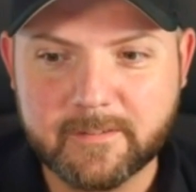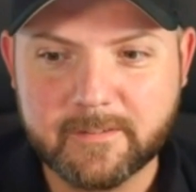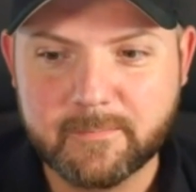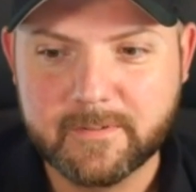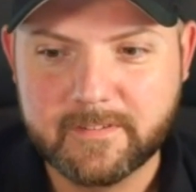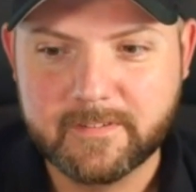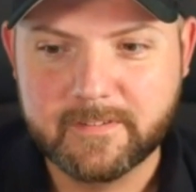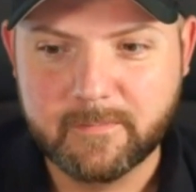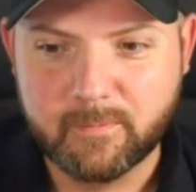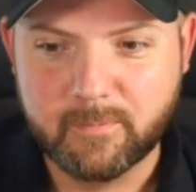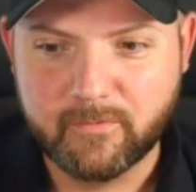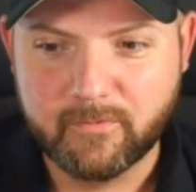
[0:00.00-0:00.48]
as a
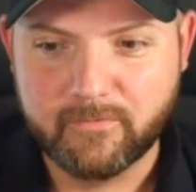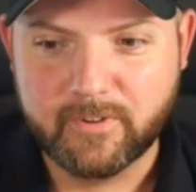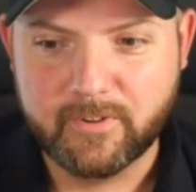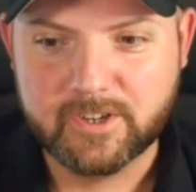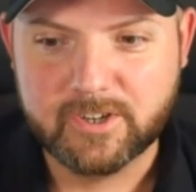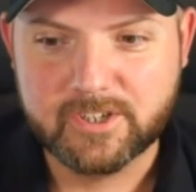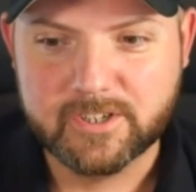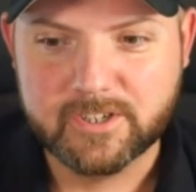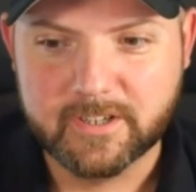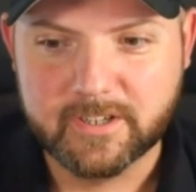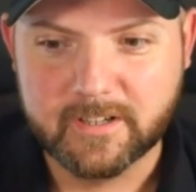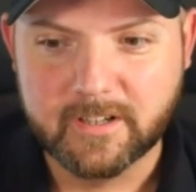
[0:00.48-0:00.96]
busy
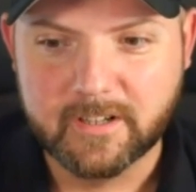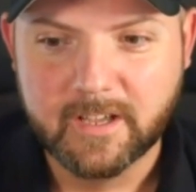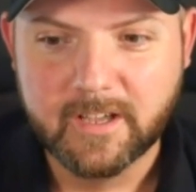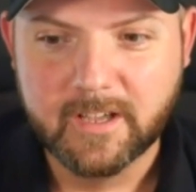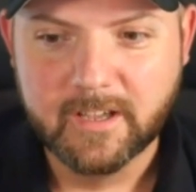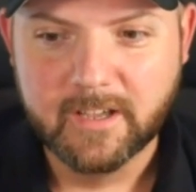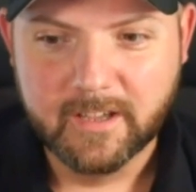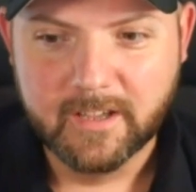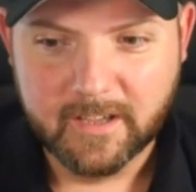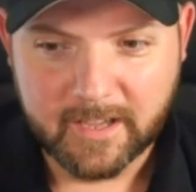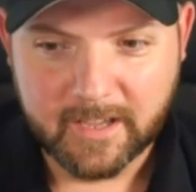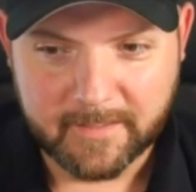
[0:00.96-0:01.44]
professional.
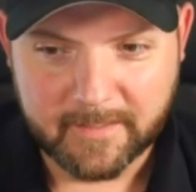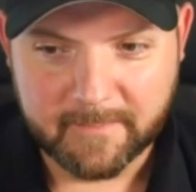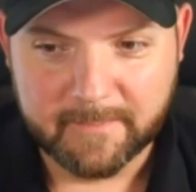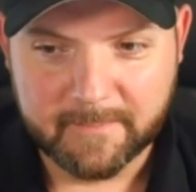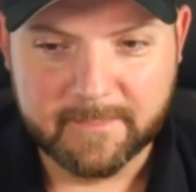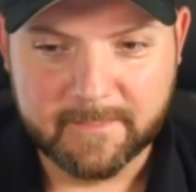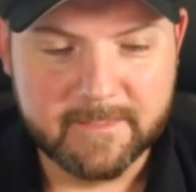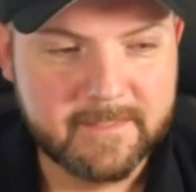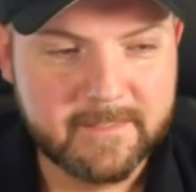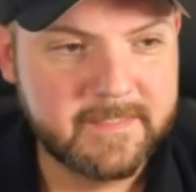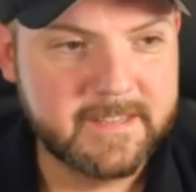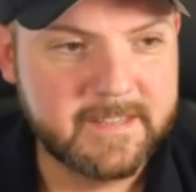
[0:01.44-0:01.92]
And
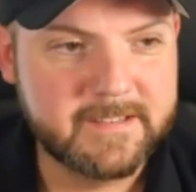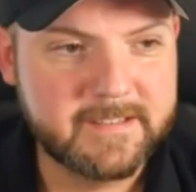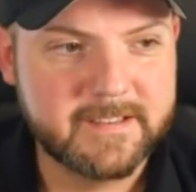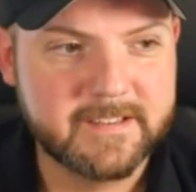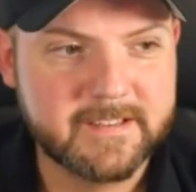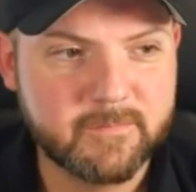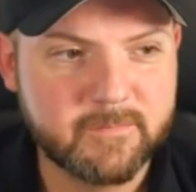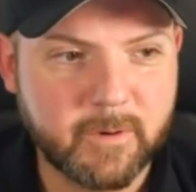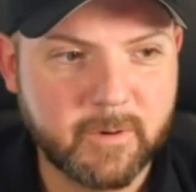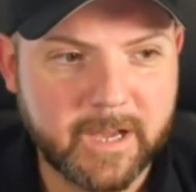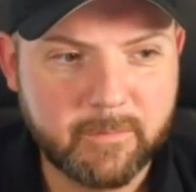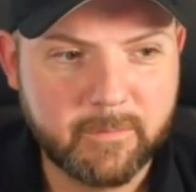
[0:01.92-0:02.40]
this
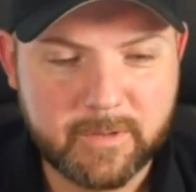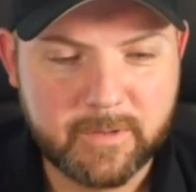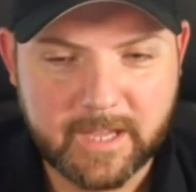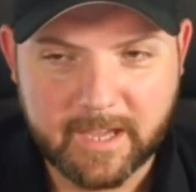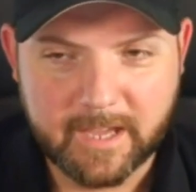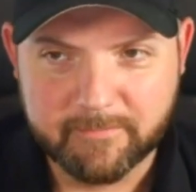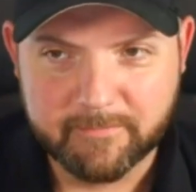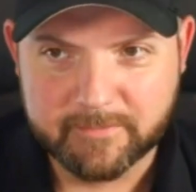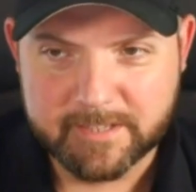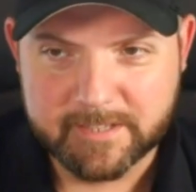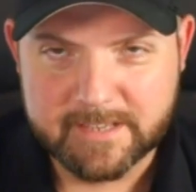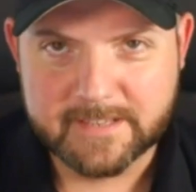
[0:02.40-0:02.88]
is why we
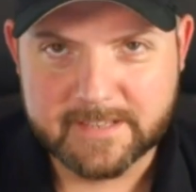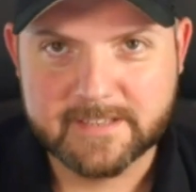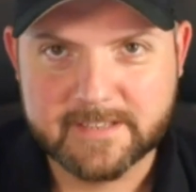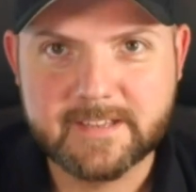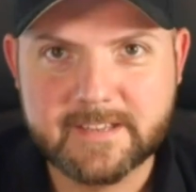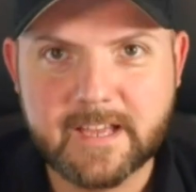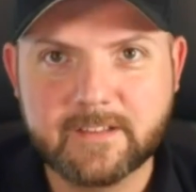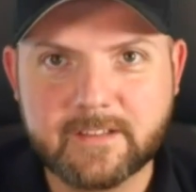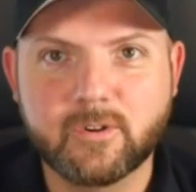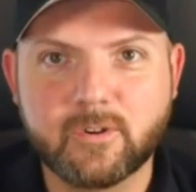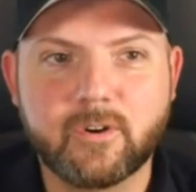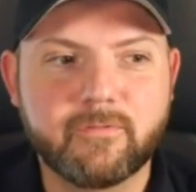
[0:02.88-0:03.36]
have this
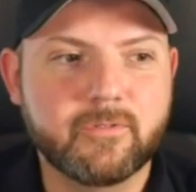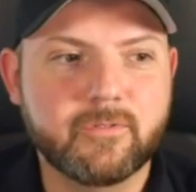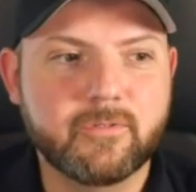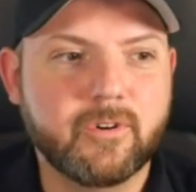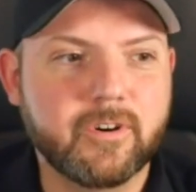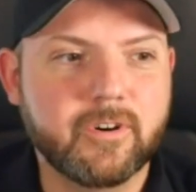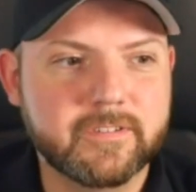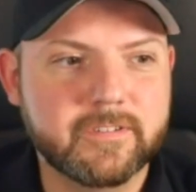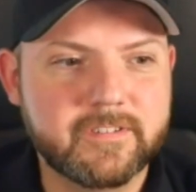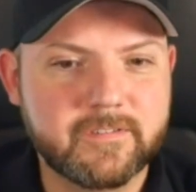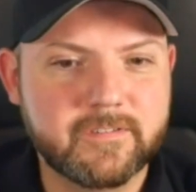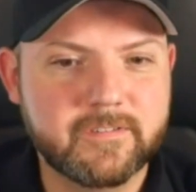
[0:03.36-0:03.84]
set of
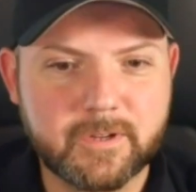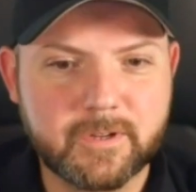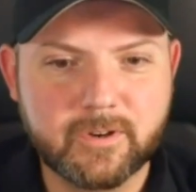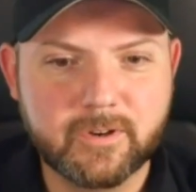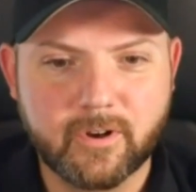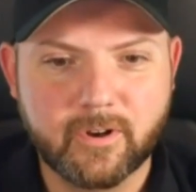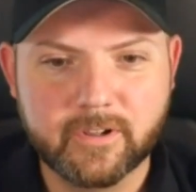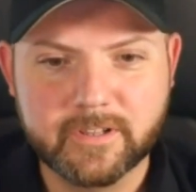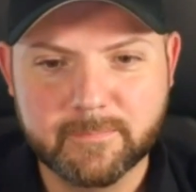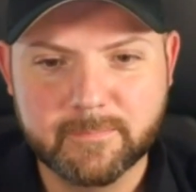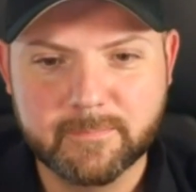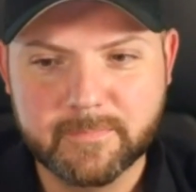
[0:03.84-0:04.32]
courses. We
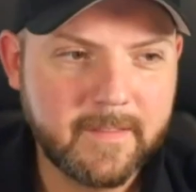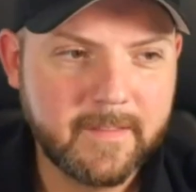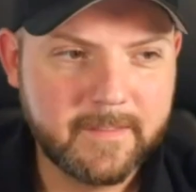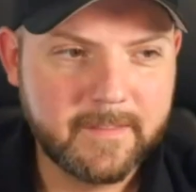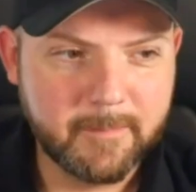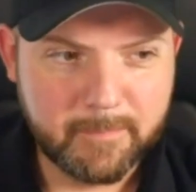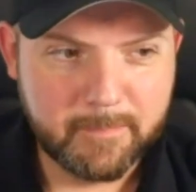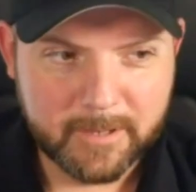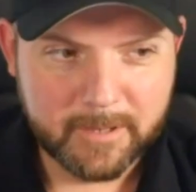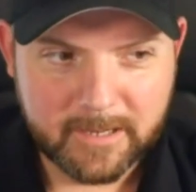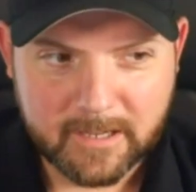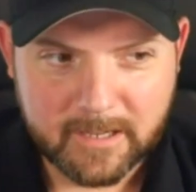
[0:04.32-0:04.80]
call them the
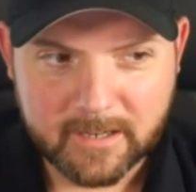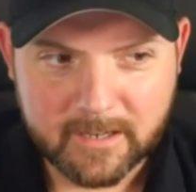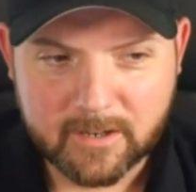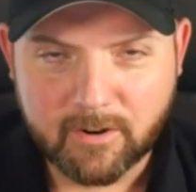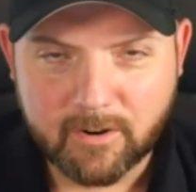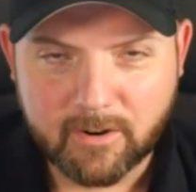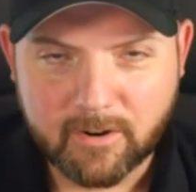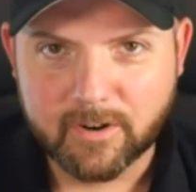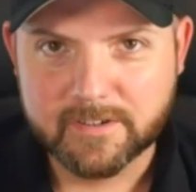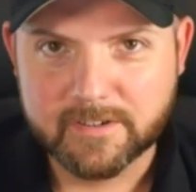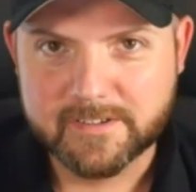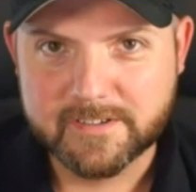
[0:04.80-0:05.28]
pillar
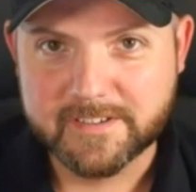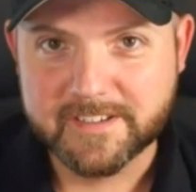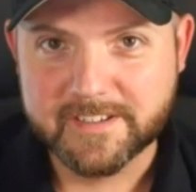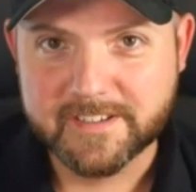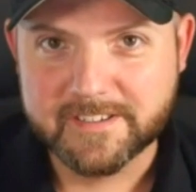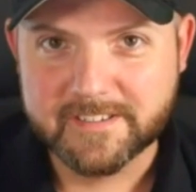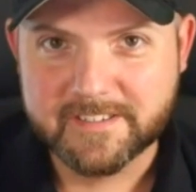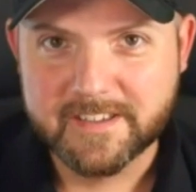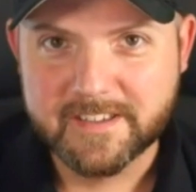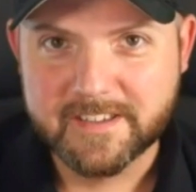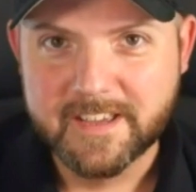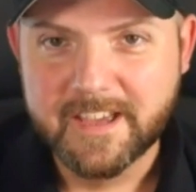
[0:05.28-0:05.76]

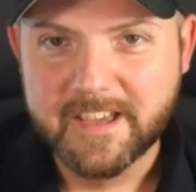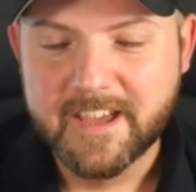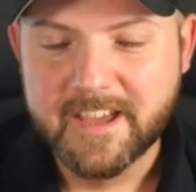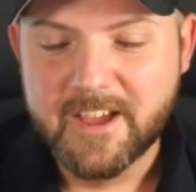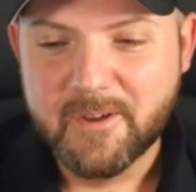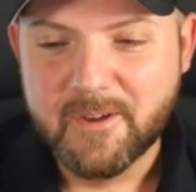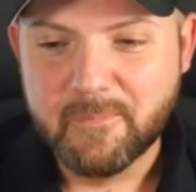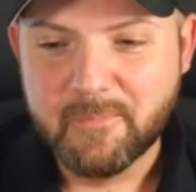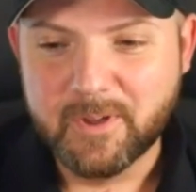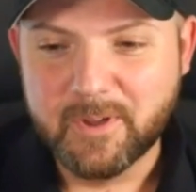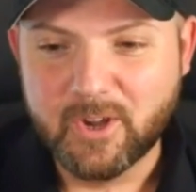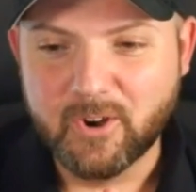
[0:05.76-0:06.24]
courses,
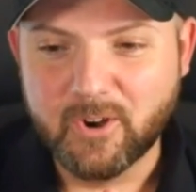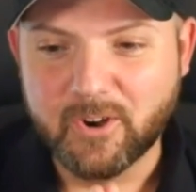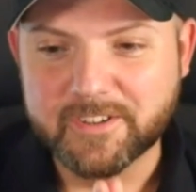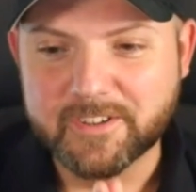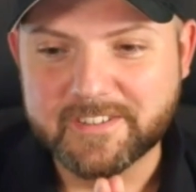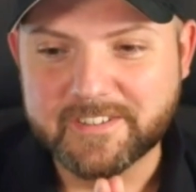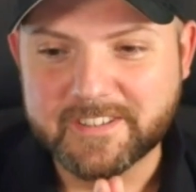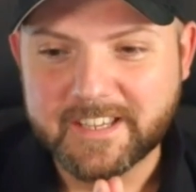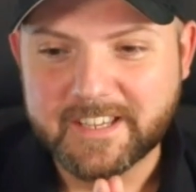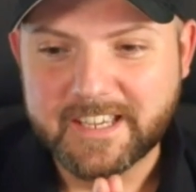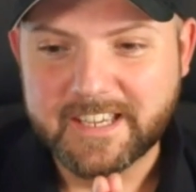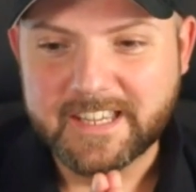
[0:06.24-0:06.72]

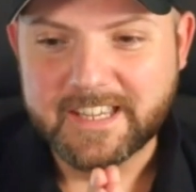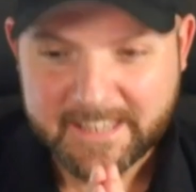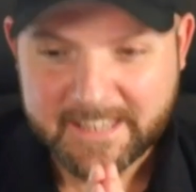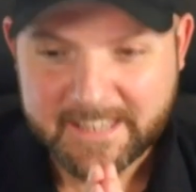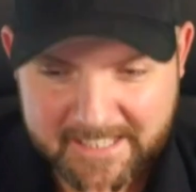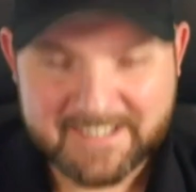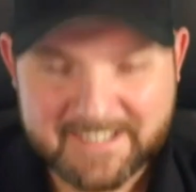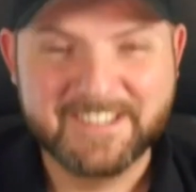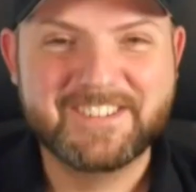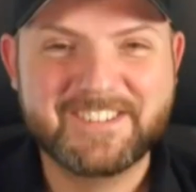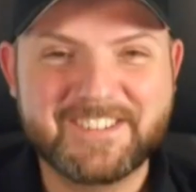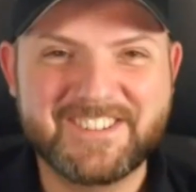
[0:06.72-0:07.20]
because
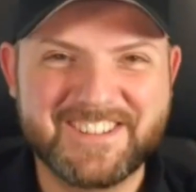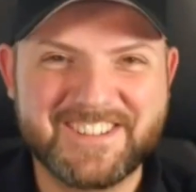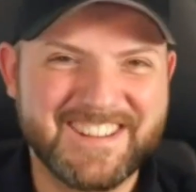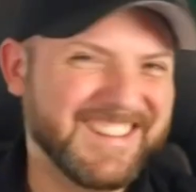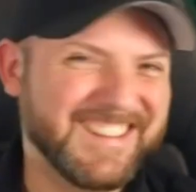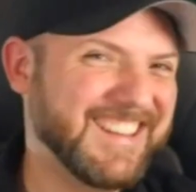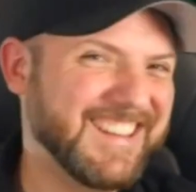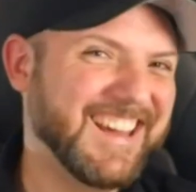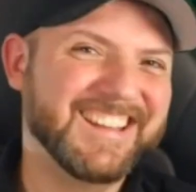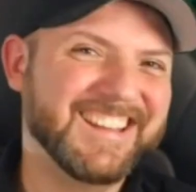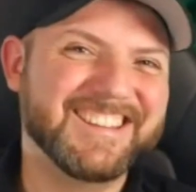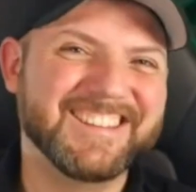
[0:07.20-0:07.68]
this is
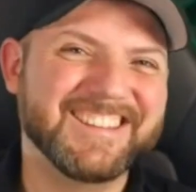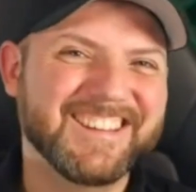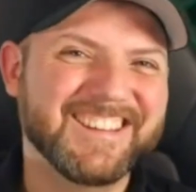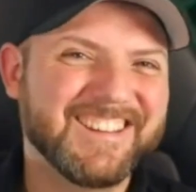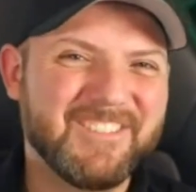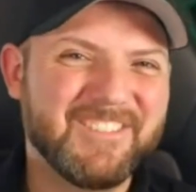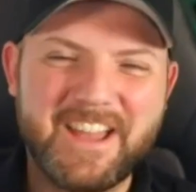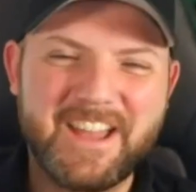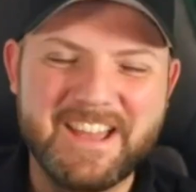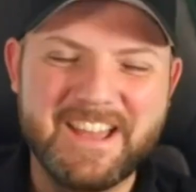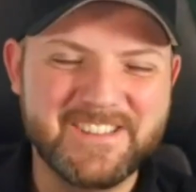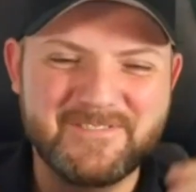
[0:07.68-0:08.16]
yet,
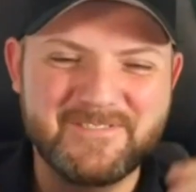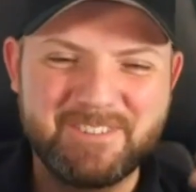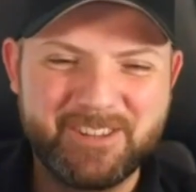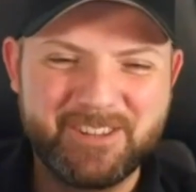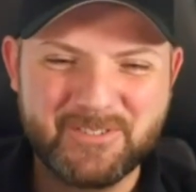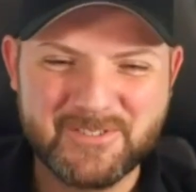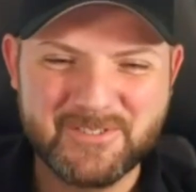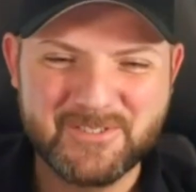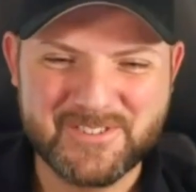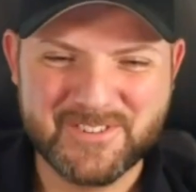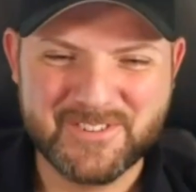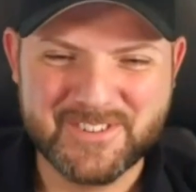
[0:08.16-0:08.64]
as we
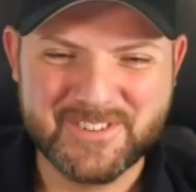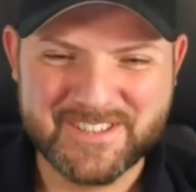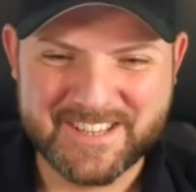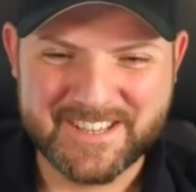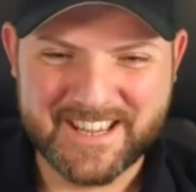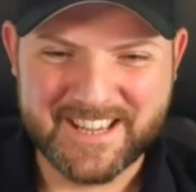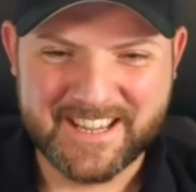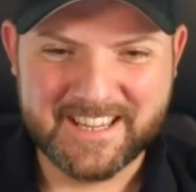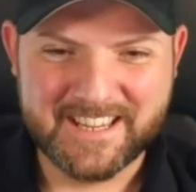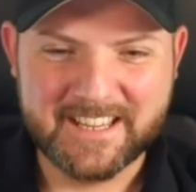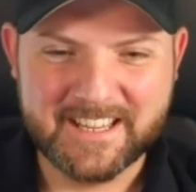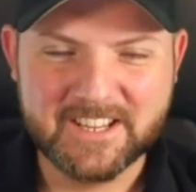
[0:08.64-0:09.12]
used to
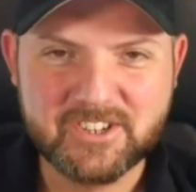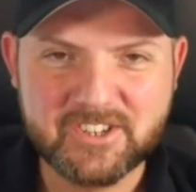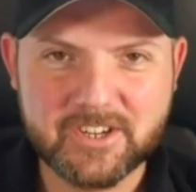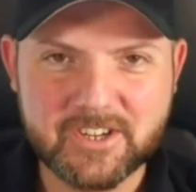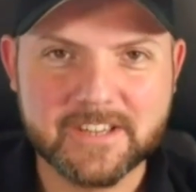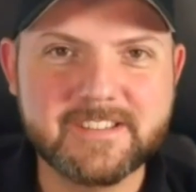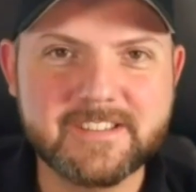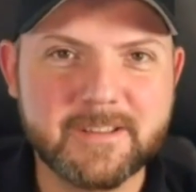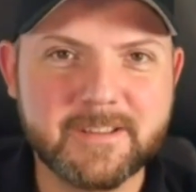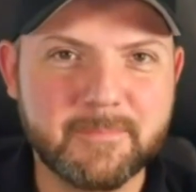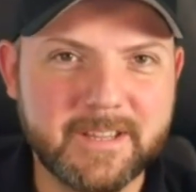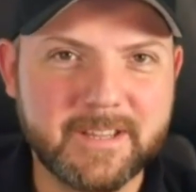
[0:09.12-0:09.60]
say,
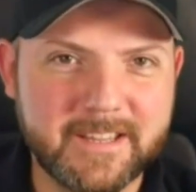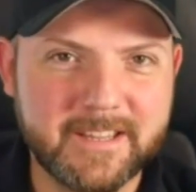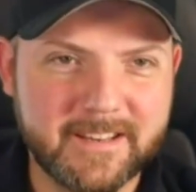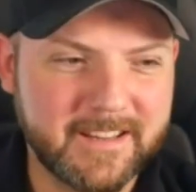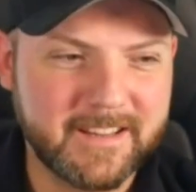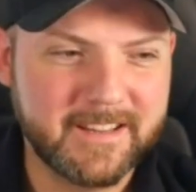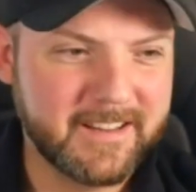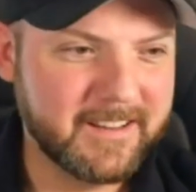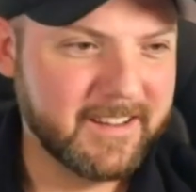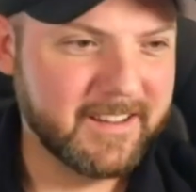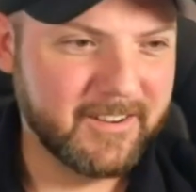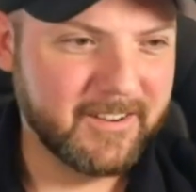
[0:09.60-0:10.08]
just the beginning.